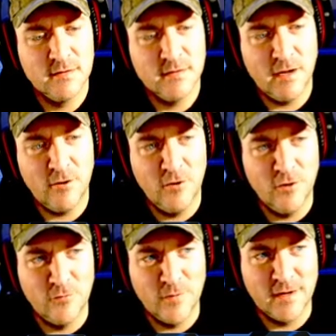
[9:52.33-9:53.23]
I don't know,
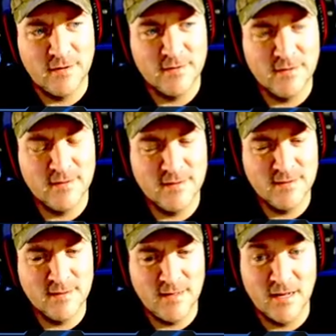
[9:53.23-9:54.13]
man.
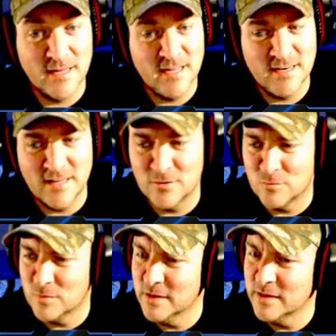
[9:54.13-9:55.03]
Again, they're
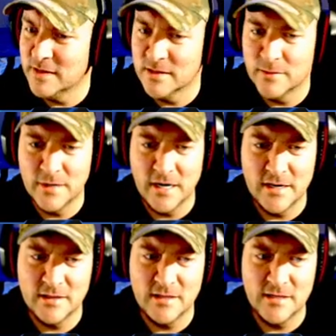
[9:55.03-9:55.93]
really
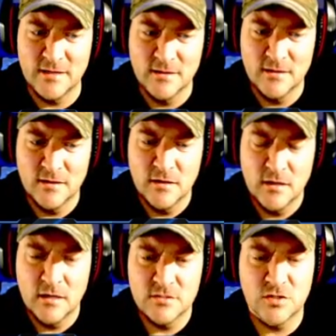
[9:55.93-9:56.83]
eliminating the...
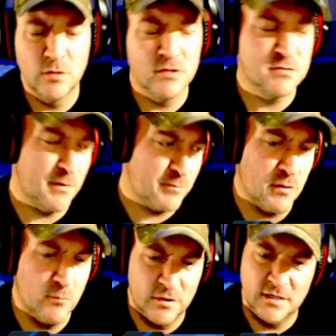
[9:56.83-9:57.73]
So here's my
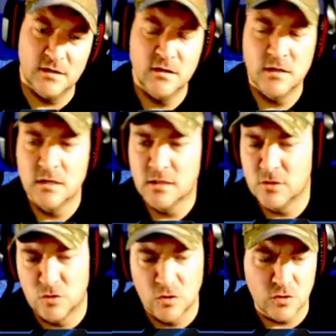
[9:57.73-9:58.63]
problem with it.
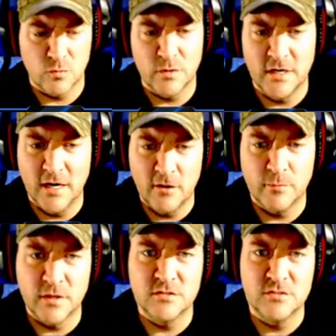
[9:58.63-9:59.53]
You took arena out
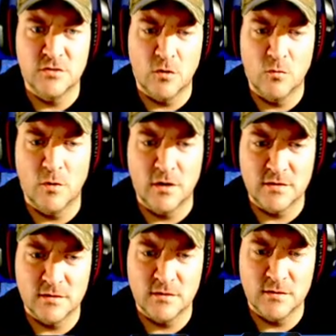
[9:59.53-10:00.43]
because you don't want...
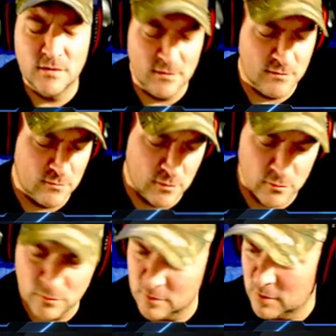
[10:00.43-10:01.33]

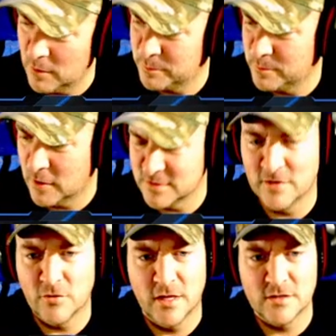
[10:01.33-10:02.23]
Well, I'll save
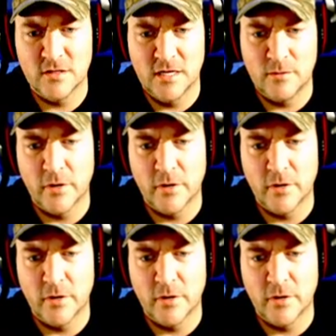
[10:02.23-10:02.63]
all that to the end. But